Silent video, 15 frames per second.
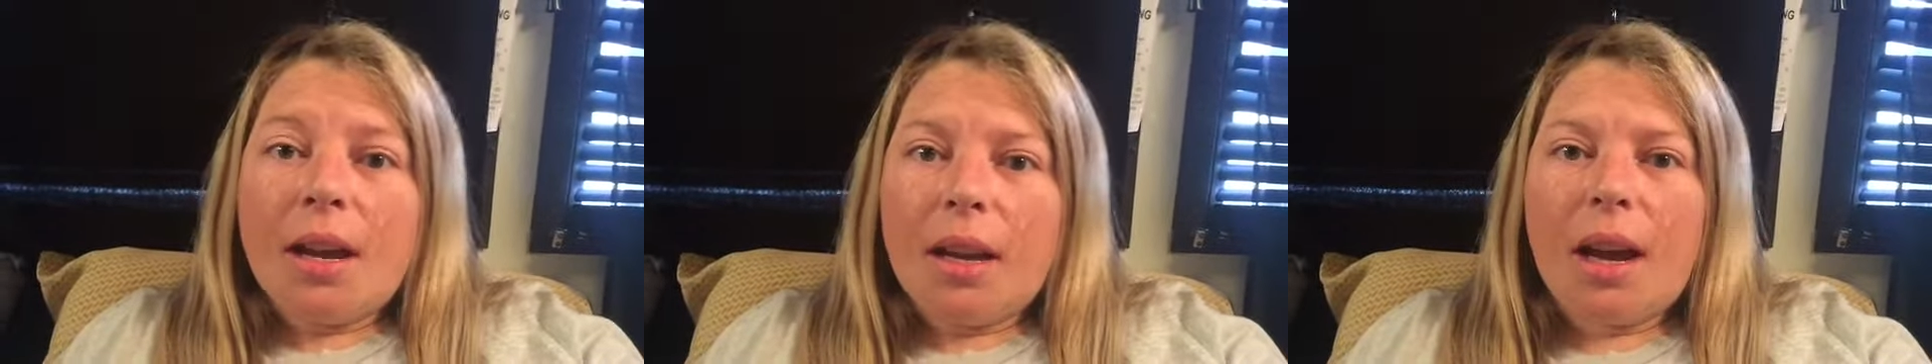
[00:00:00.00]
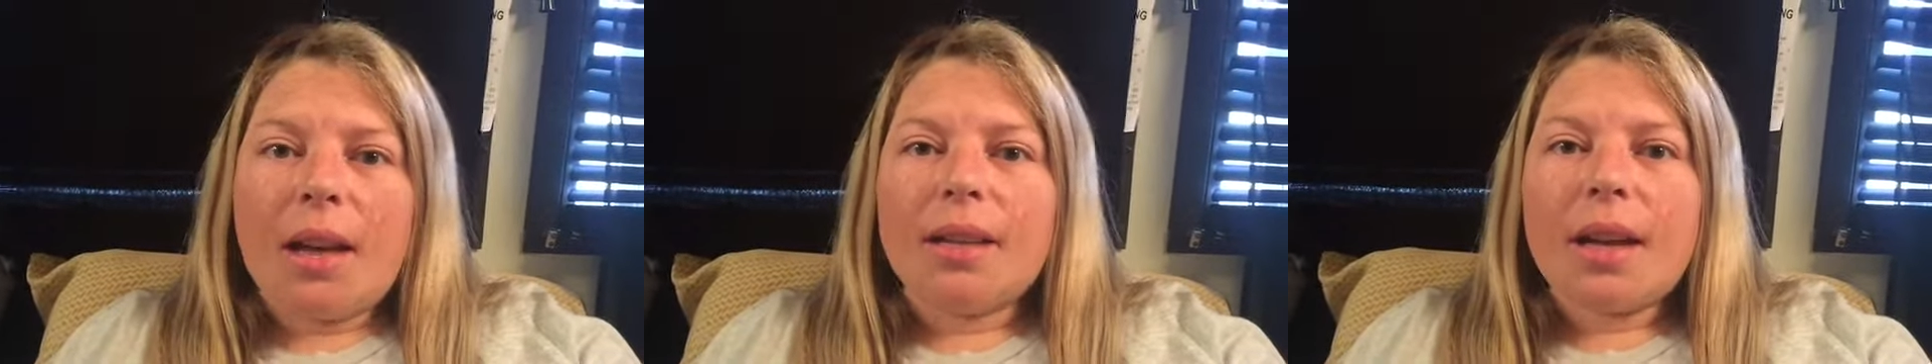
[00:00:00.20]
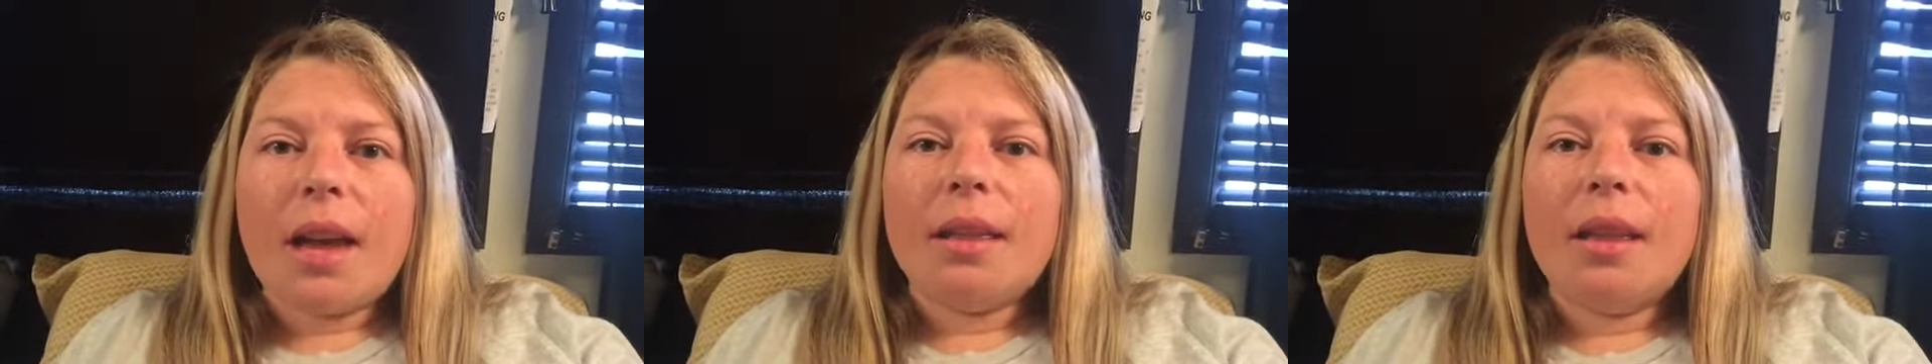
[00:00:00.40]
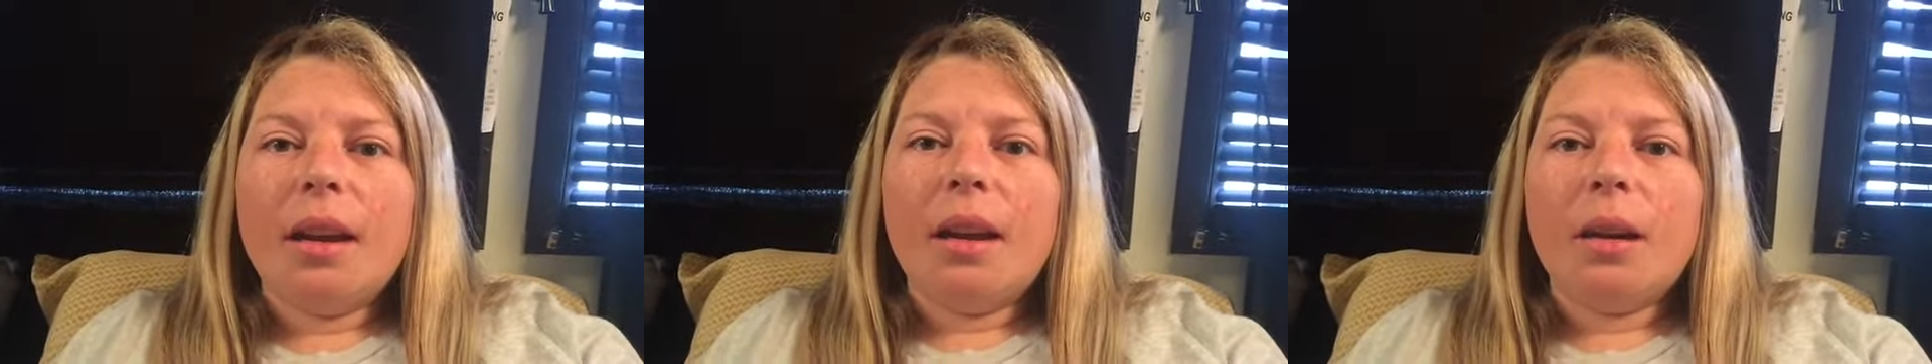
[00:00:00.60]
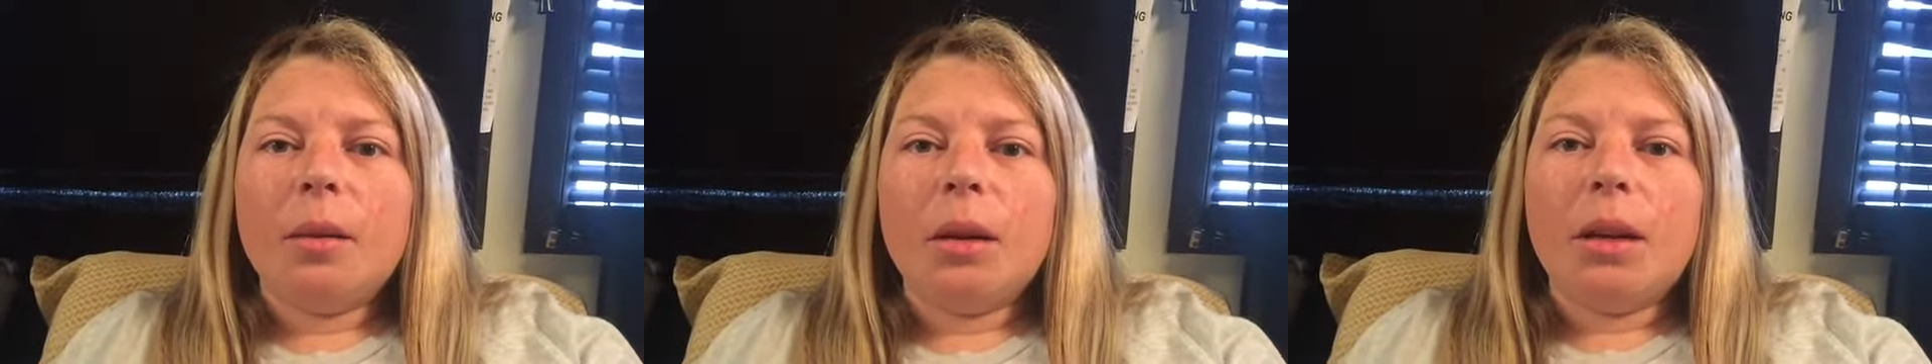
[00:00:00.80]
Guys, I
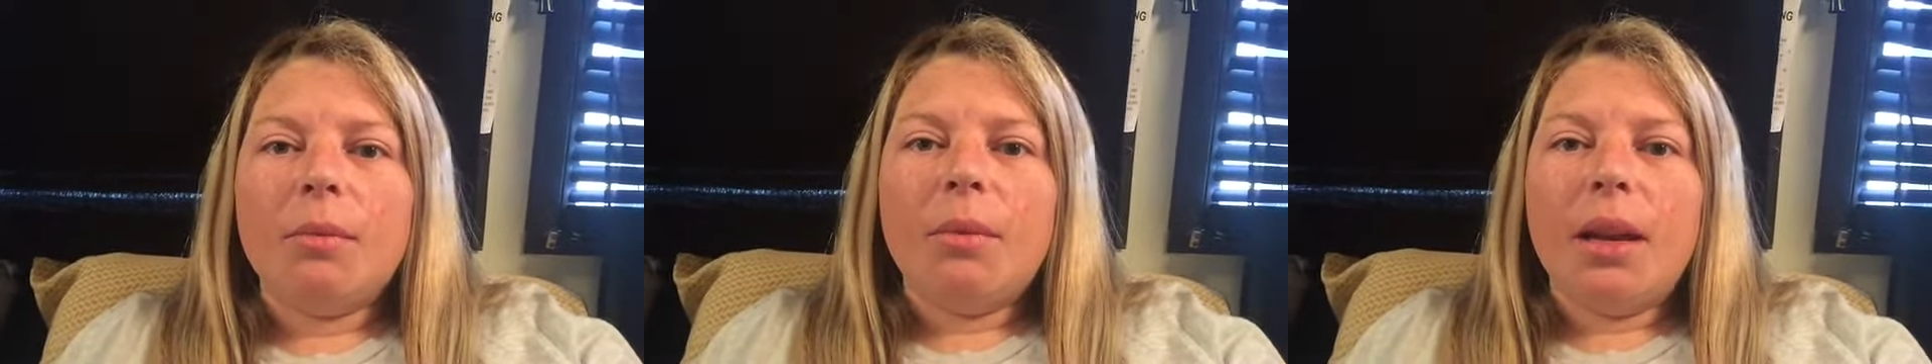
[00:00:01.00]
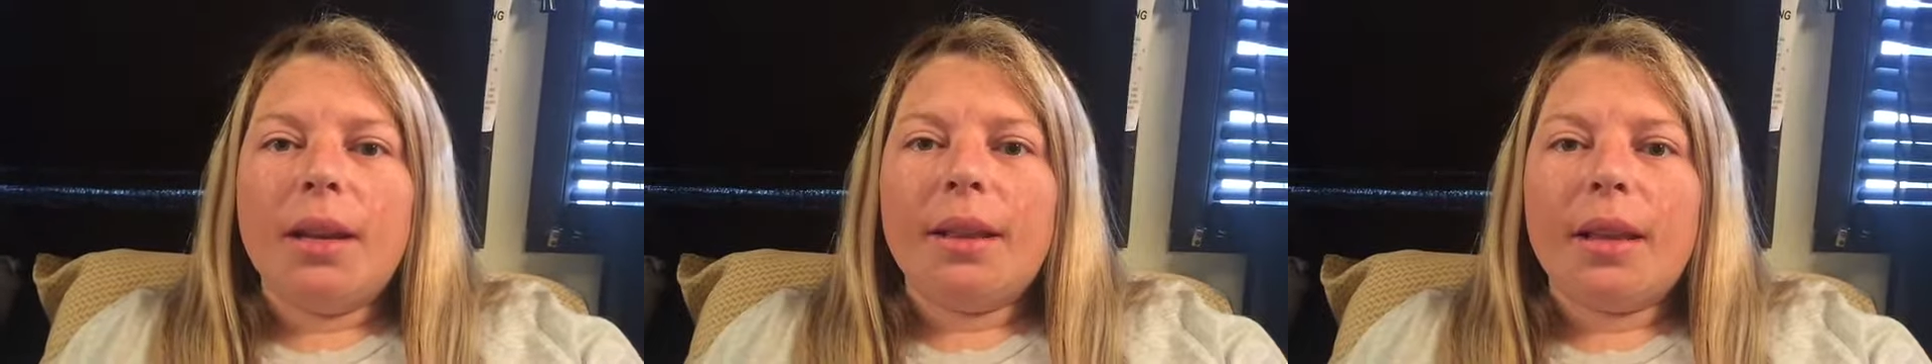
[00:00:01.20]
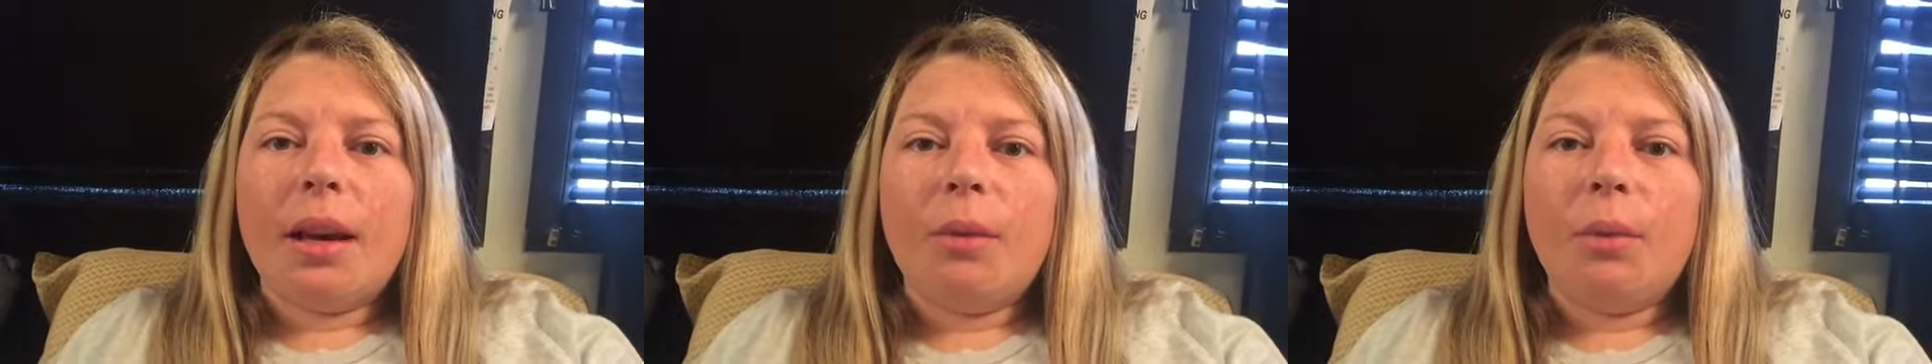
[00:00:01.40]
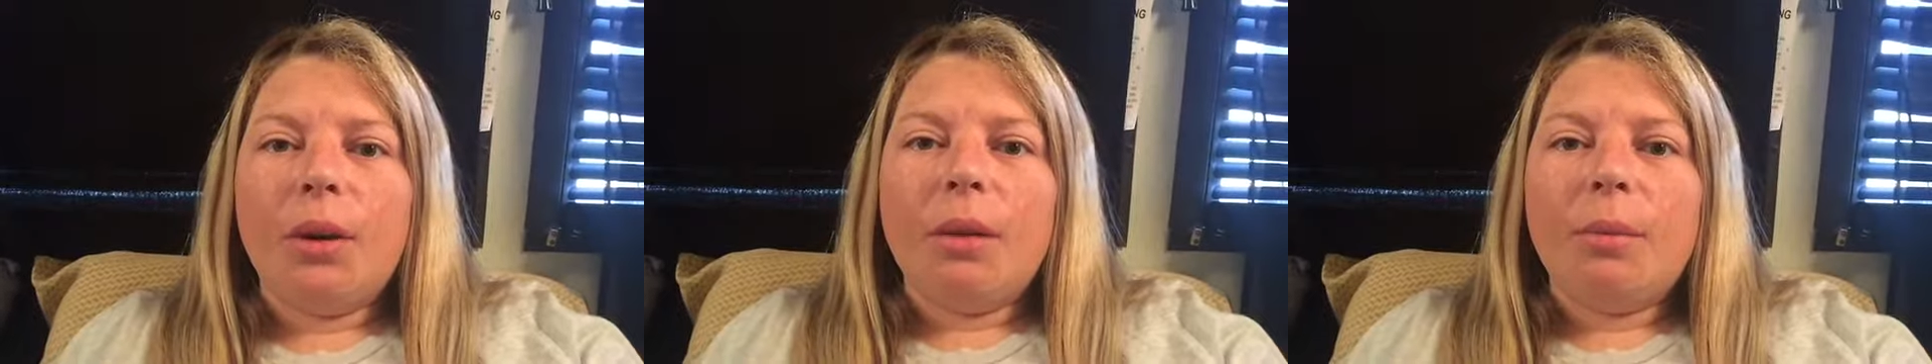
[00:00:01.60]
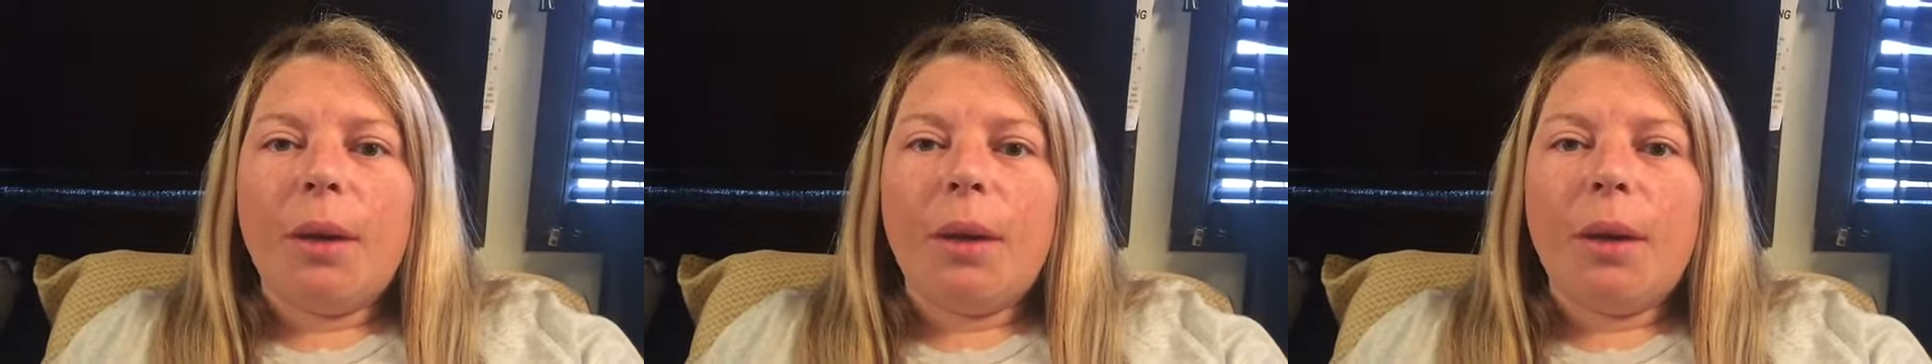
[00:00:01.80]
think I'm going to make that one of